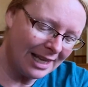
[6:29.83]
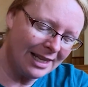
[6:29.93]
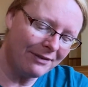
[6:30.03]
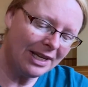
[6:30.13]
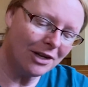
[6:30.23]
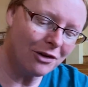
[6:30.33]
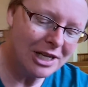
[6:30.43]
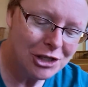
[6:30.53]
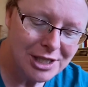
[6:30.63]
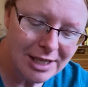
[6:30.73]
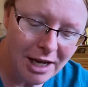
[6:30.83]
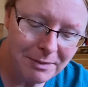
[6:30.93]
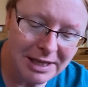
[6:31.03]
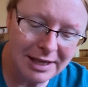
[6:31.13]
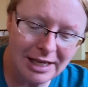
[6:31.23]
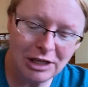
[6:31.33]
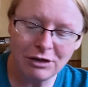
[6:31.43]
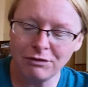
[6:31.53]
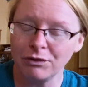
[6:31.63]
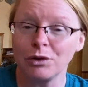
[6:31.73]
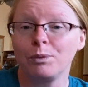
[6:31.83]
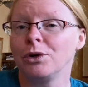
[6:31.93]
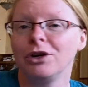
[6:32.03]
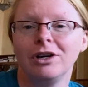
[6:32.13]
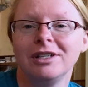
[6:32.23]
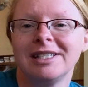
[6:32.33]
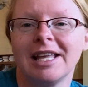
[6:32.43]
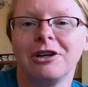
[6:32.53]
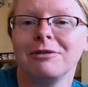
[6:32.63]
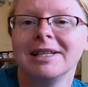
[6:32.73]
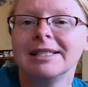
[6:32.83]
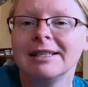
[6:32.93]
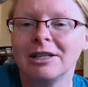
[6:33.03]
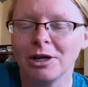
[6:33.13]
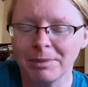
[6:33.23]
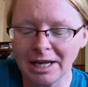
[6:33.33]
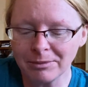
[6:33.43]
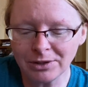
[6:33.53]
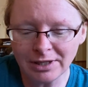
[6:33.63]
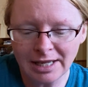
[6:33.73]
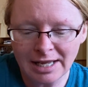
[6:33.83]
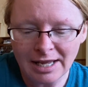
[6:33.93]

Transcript: Loving and gracious God, we thank you for the words that are written in our Bible,